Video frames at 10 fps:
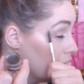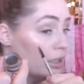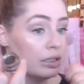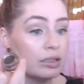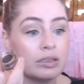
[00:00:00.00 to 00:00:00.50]

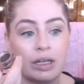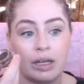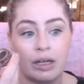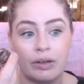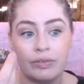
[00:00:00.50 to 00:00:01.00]
because I
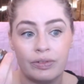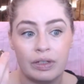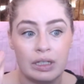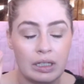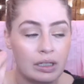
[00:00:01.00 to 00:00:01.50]
have
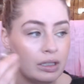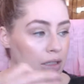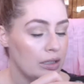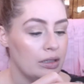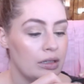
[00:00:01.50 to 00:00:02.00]

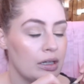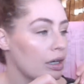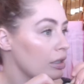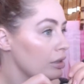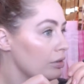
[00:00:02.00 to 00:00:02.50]

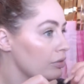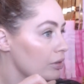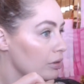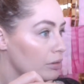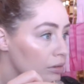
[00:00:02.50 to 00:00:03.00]
kind of
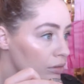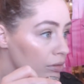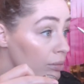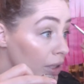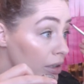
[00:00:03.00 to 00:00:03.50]

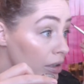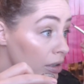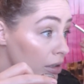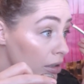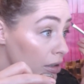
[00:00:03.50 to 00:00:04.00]

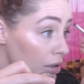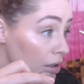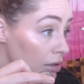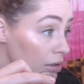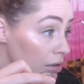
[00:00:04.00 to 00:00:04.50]
weird
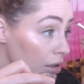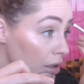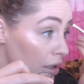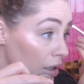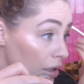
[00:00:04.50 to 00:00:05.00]
colored
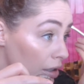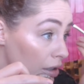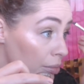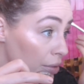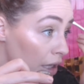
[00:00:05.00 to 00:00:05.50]

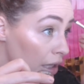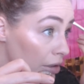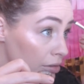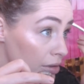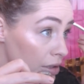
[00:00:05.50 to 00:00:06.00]

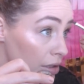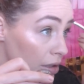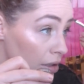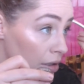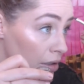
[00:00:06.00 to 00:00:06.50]
eyebrows
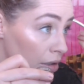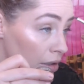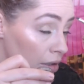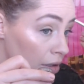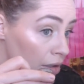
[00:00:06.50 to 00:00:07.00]

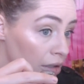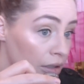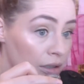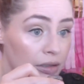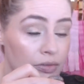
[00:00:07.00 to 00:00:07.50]

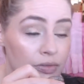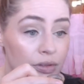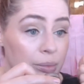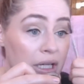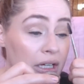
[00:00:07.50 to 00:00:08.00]
for
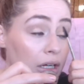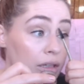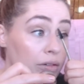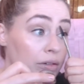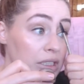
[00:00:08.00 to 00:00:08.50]

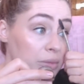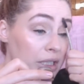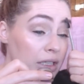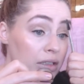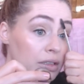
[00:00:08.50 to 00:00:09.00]
the rest of my
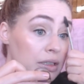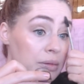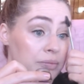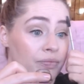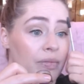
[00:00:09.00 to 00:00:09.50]
coloring.
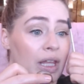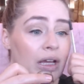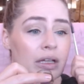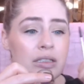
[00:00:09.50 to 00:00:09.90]
I guess